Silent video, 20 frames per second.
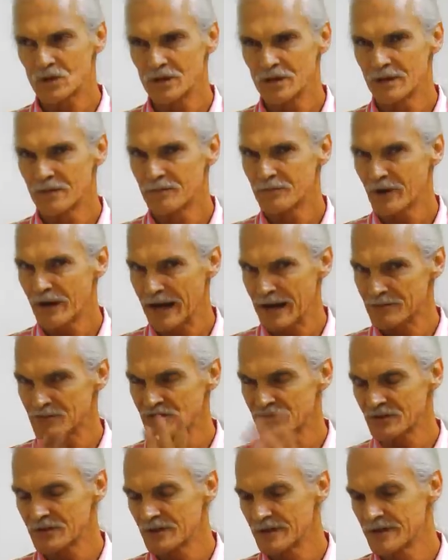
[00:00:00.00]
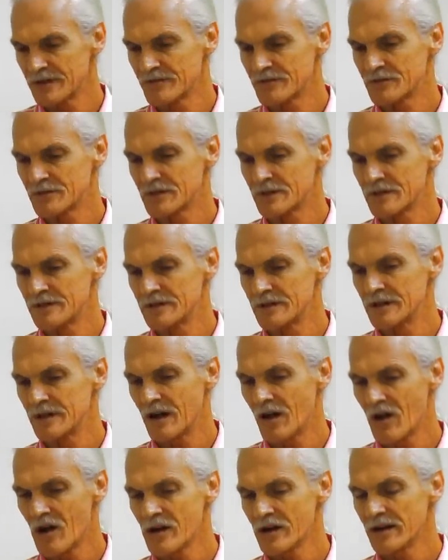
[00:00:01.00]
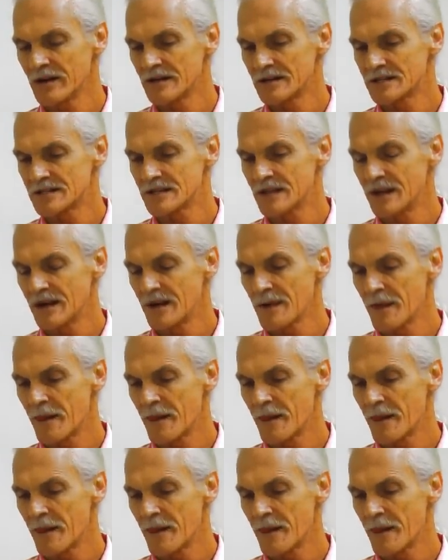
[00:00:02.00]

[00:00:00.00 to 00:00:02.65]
clearer perhaps for the audience.